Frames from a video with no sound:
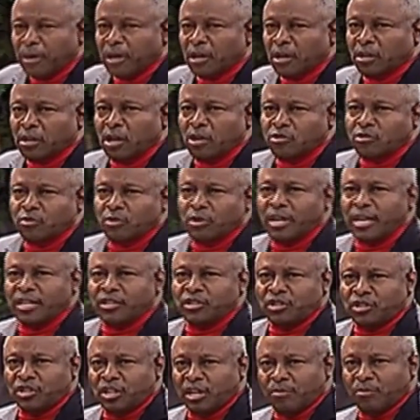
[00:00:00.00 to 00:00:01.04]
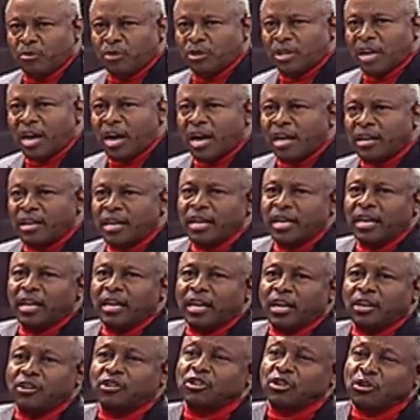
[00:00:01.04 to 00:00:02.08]
a close relationship with God
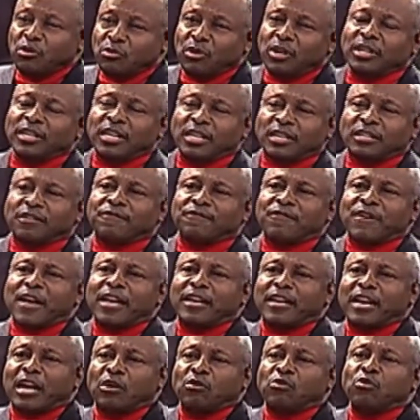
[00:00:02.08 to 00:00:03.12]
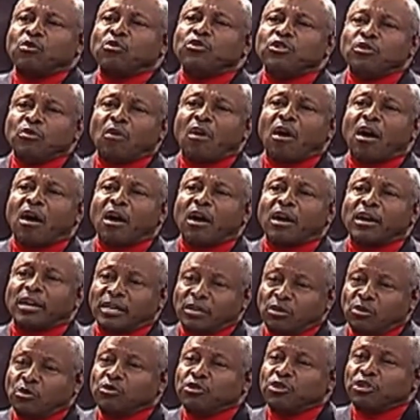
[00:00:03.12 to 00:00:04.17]
is you really get to find out who you are and
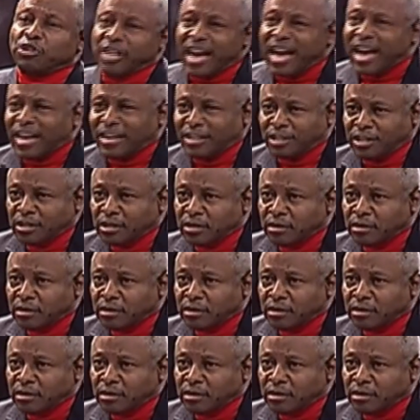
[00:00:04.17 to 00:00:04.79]
who you're not.